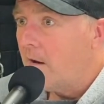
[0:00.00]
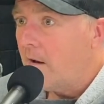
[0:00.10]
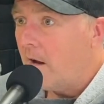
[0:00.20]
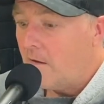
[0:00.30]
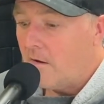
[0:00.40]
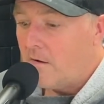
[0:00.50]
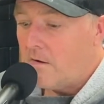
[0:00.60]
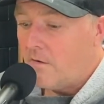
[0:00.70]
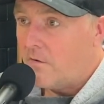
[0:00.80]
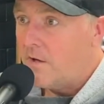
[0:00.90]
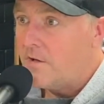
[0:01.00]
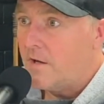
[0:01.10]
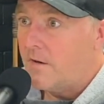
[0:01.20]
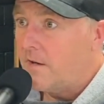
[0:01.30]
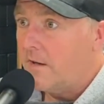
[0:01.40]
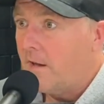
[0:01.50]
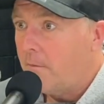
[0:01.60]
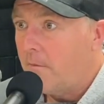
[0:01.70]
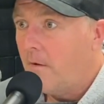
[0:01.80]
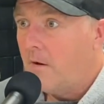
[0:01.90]
I, you know, teach how to take that
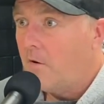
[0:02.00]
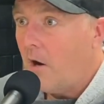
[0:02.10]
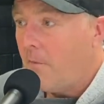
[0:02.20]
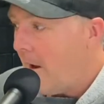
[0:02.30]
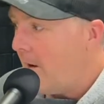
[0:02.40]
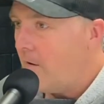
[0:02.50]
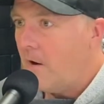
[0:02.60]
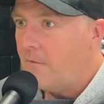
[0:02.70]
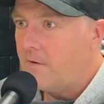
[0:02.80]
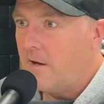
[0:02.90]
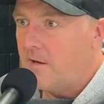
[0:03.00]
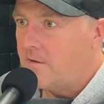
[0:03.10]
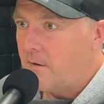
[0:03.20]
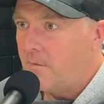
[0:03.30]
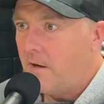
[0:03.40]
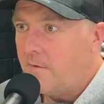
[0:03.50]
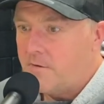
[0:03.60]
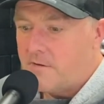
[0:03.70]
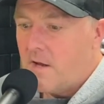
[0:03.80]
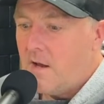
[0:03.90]
top hand off as a guy sometimes.
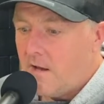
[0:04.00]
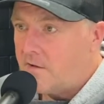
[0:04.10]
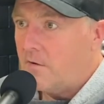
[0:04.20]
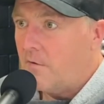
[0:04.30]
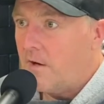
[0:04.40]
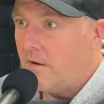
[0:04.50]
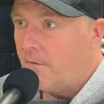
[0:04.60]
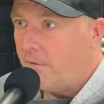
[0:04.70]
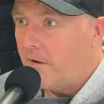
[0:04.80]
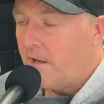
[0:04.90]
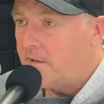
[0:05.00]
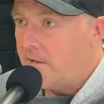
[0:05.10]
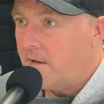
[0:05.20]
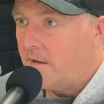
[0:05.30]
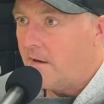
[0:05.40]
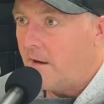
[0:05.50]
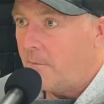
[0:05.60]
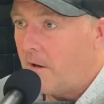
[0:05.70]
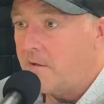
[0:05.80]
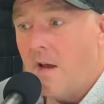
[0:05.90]
It's learning how to flick that stick and get
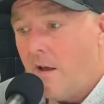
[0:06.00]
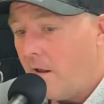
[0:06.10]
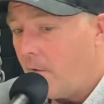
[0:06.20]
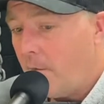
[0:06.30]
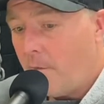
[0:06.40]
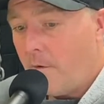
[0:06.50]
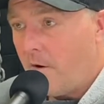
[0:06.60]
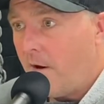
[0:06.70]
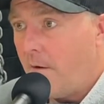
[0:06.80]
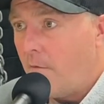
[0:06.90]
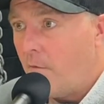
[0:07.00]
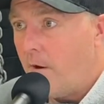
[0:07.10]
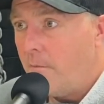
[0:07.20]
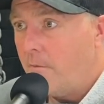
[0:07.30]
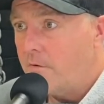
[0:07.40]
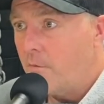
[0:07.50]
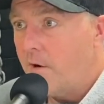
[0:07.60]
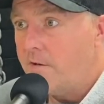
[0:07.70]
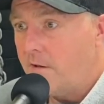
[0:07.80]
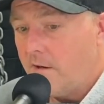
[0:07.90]
pucks. Like when you're getting a rim, there's
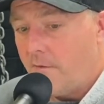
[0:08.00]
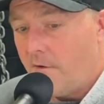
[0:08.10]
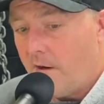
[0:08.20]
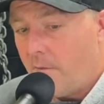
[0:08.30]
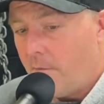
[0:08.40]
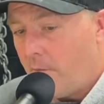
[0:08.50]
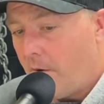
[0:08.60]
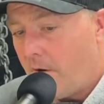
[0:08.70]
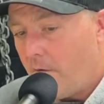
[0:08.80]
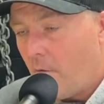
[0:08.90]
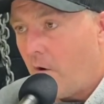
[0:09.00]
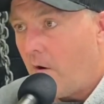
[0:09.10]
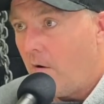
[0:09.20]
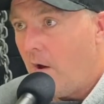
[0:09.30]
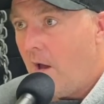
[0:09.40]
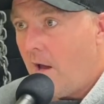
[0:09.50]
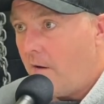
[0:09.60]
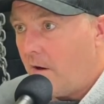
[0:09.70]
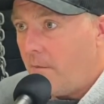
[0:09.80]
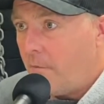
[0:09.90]
ways that if you get a puck on the wall
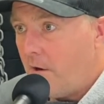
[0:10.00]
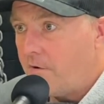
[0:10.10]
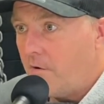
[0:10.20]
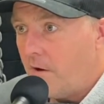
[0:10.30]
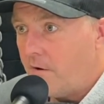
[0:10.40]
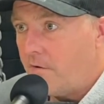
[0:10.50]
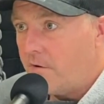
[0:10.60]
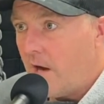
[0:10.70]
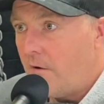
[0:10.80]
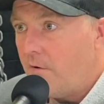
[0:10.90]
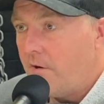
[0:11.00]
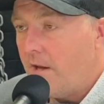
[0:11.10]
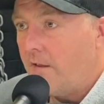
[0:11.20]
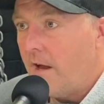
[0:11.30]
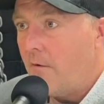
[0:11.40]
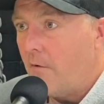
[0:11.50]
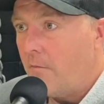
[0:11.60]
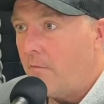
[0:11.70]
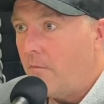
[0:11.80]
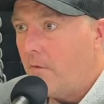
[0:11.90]
and you got pressure on you, so how do you take that
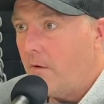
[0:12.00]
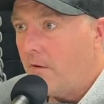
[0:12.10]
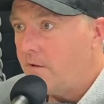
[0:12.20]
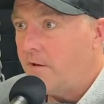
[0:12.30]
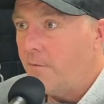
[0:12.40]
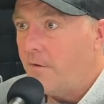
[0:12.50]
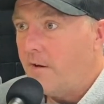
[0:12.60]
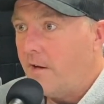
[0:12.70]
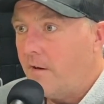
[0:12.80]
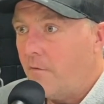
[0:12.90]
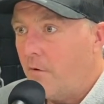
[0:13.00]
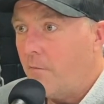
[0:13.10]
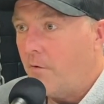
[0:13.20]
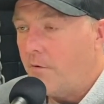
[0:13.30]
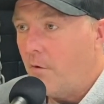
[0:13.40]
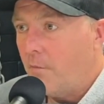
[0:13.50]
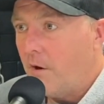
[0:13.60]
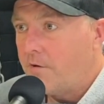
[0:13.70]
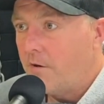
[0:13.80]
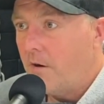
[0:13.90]
rim? That's different than taking a rim with no
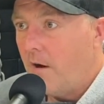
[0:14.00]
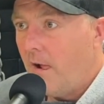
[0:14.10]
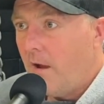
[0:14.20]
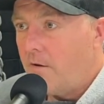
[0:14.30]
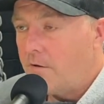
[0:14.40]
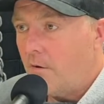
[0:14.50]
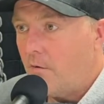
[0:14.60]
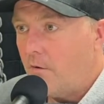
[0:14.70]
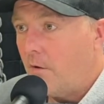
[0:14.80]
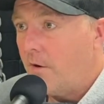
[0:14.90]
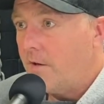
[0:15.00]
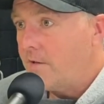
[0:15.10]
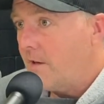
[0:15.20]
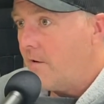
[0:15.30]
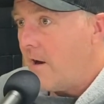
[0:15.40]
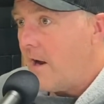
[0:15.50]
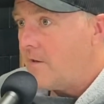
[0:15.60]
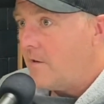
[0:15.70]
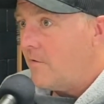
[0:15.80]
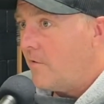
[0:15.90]
pressure. So learning to stick your
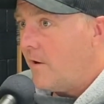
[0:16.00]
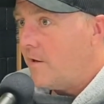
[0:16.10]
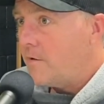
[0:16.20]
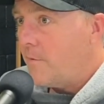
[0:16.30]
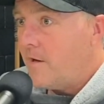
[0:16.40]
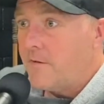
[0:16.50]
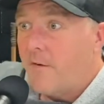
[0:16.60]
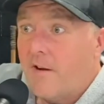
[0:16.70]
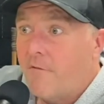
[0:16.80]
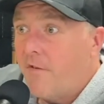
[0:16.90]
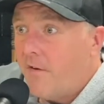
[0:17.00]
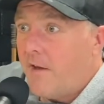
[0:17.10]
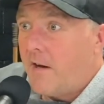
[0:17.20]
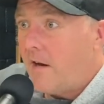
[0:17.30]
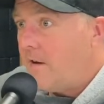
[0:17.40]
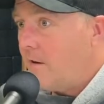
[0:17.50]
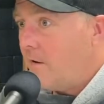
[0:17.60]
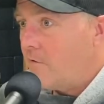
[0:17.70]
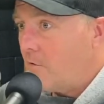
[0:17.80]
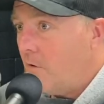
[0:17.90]
ass out and creating space. If I can feel that guy, I can
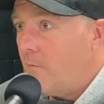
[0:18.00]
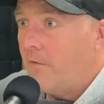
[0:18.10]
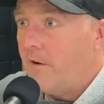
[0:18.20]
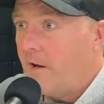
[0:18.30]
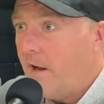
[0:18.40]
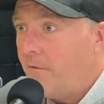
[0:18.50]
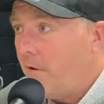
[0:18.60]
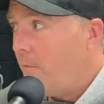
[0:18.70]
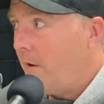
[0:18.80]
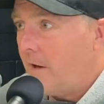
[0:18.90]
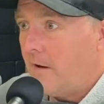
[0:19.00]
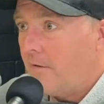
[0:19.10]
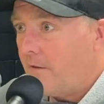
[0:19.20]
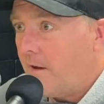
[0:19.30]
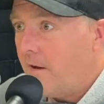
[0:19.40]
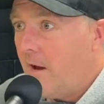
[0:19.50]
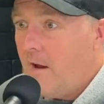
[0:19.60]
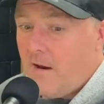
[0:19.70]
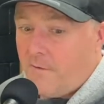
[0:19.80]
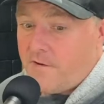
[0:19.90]
control him. If I can't feel him, then I got to think.
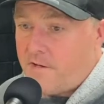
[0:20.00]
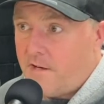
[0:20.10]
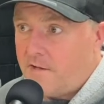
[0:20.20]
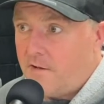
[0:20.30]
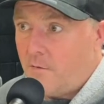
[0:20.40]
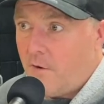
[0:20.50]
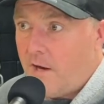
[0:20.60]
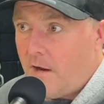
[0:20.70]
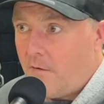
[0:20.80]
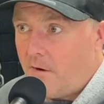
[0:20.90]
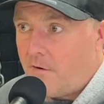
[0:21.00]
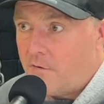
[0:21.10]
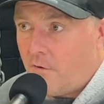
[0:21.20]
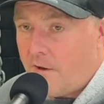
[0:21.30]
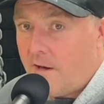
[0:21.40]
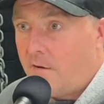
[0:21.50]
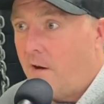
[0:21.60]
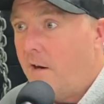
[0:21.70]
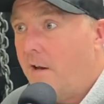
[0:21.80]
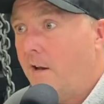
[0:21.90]
If stick's in the way, how do I control that?
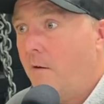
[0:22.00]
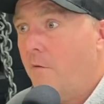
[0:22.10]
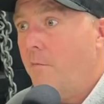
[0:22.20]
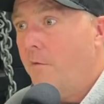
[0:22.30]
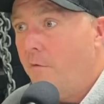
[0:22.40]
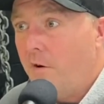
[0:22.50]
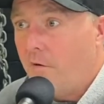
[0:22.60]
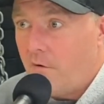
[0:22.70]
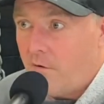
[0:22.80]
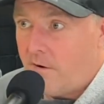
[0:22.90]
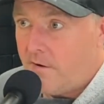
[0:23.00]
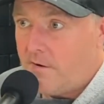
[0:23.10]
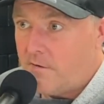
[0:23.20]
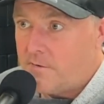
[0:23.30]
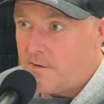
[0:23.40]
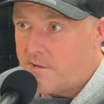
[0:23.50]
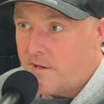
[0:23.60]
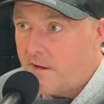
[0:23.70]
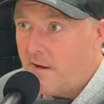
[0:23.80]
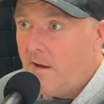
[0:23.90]
Can I kick it with my foot or do I need to use my
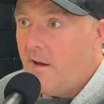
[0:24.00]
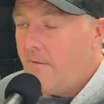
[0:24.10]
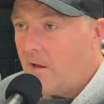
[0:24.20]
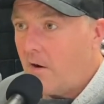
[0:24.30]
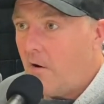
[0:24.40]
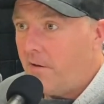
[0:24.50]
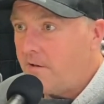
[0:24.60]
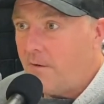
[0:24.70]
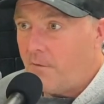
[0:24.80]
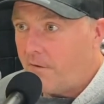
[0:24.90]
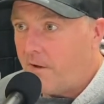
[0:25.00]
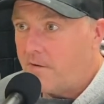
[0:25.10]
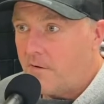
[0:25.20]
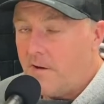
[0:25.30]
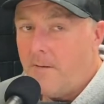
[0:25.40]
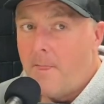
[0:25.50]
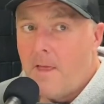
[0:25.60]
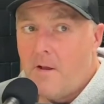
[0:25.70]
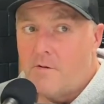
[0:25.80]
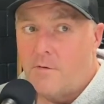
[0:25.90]
stick? Like all these different things, right?
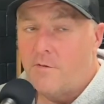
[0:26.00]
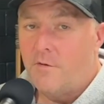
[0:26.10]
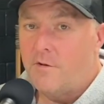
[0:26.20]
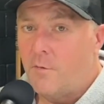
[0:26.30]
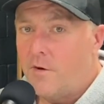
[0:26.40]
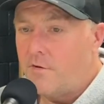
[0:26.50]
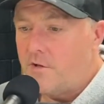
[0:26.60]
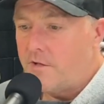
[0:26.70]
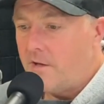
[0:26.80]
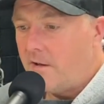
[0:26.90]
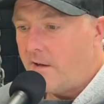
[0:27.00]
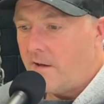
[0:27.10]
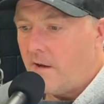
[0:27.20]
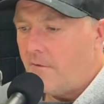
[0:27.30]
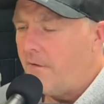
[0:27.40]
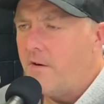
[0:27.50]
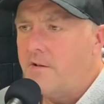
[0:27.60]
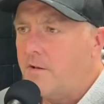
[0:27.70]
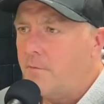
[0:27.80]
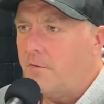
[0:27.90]
So I was doing this one, just like a very
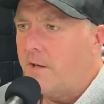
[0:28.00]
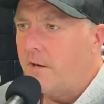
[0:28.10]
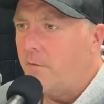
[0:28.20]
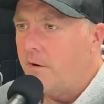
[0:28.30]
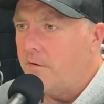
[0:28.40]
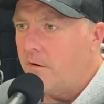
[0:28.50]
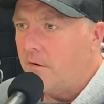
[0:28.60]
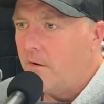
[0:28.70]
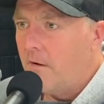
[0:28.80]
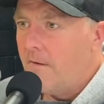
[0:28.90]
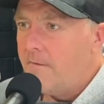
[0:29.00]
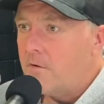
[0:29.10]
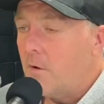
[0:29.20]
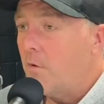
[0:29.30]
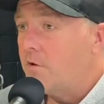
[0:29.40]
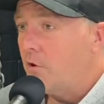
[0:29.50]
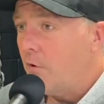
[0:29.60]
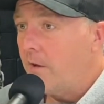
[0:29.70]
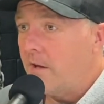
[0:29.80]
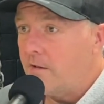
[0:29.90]
simple takeaway drill. So I was
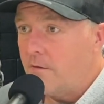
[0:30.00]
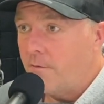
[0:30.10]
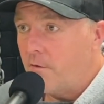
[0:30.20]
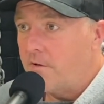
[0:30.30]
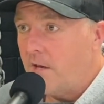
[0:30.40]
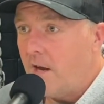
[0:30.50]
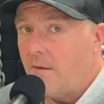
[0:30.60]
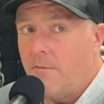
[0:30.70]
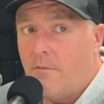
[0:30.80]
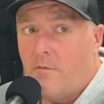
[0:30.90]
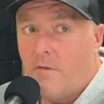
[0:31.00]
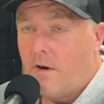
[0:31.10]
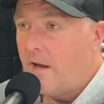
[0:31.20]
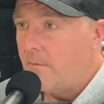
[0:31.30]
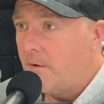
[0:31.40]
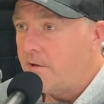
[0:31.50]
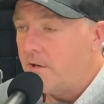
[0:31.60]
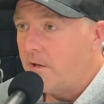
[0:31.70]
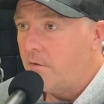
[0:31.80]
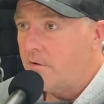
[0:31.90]
showing the kids the first time and I had
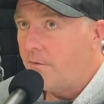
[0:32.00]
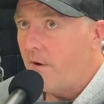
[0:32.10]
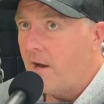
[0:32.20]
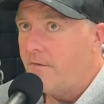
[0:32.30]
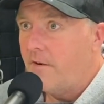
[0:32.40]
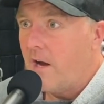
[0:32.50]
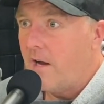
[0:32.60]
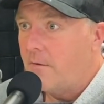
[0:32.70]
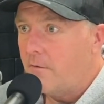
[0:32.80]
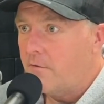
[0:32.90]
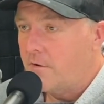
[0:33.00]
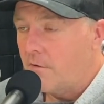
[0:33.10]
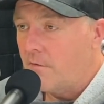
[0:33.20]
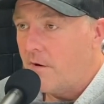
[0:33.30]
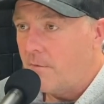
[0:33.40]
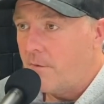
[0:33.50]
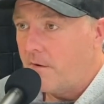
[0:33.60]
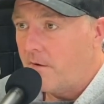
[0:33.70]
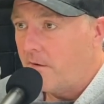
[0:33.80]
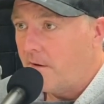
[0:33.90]
Mitchie, who's 5'9", who's third round
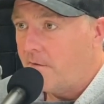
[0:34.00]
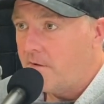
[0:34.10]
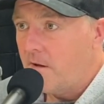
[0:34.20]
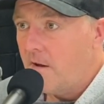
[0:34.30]
pick to the Leafs,